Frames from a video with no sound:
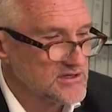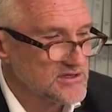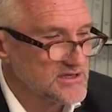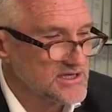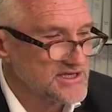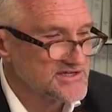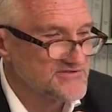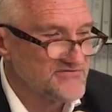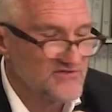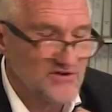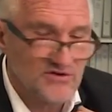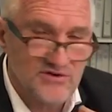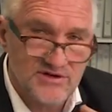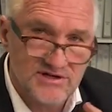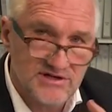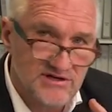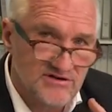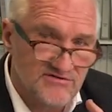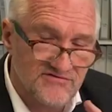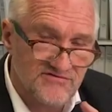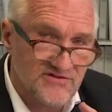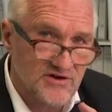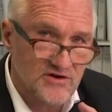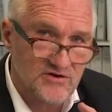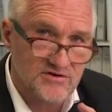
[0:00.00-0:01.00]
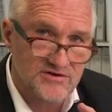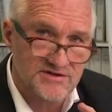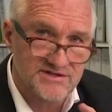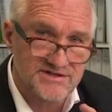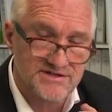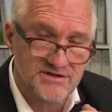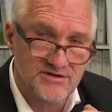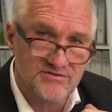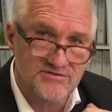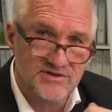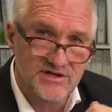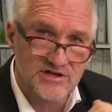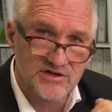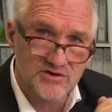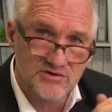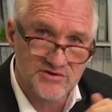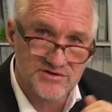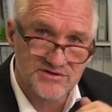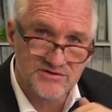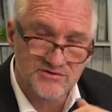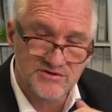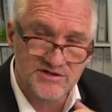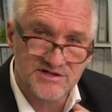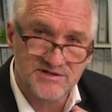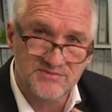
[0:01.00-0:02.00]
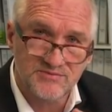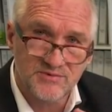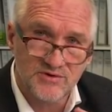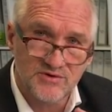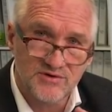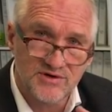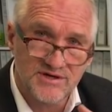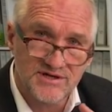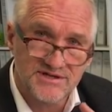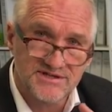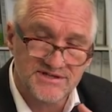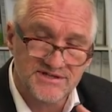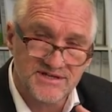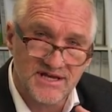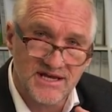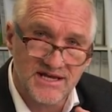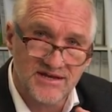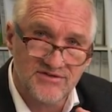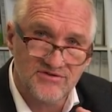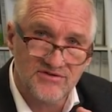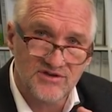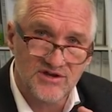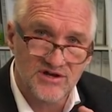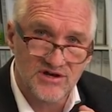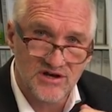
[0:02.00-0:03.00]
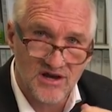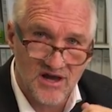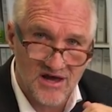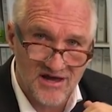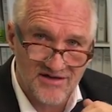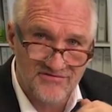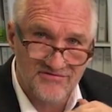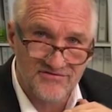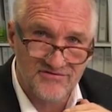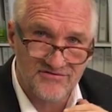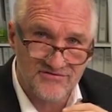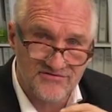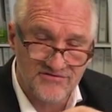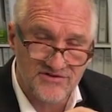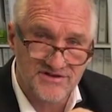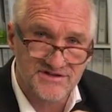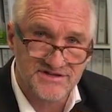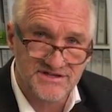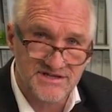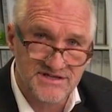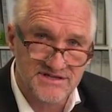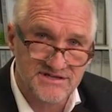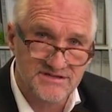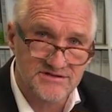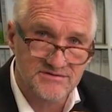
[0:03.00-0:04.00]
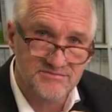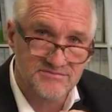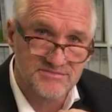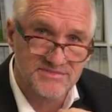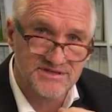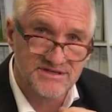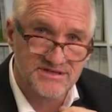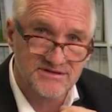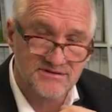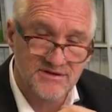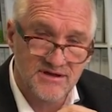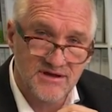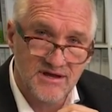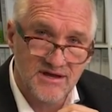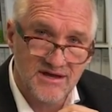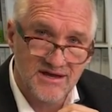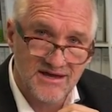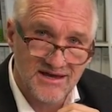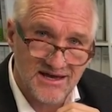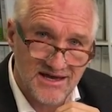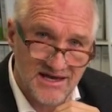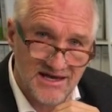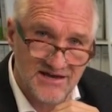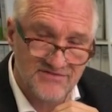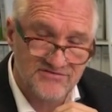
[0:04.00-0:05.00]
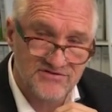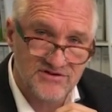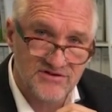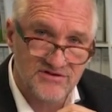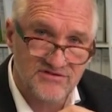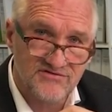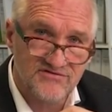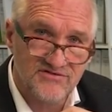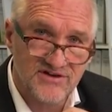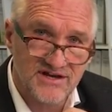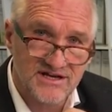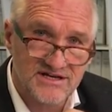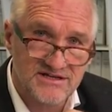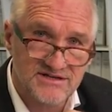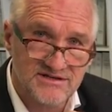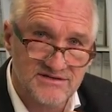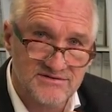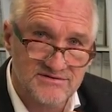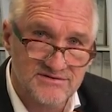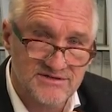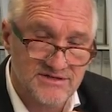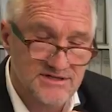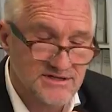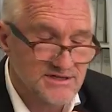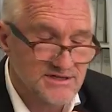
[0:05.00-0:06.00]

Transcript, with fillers: There's very little focus on the user experience and the life of the systems after the fact.